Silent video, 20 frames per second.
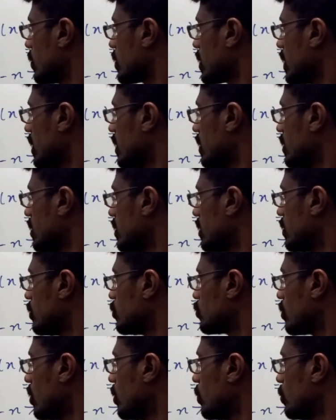okay,
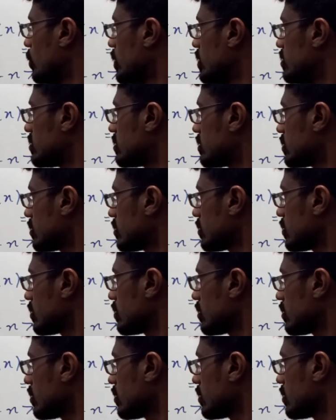is always,
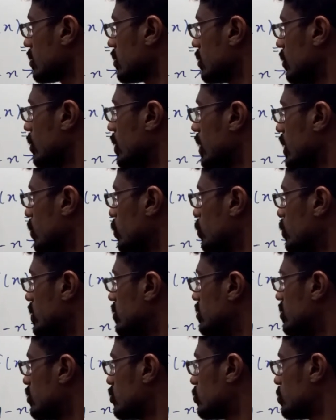okay,
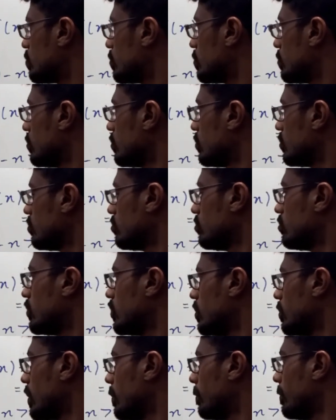we just
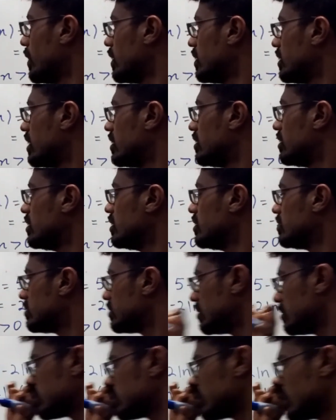remember that this
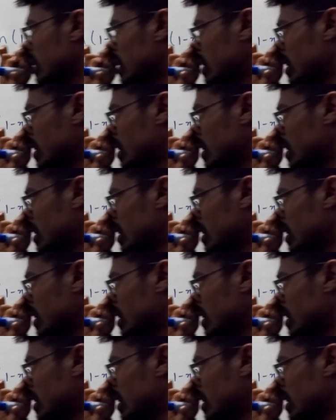is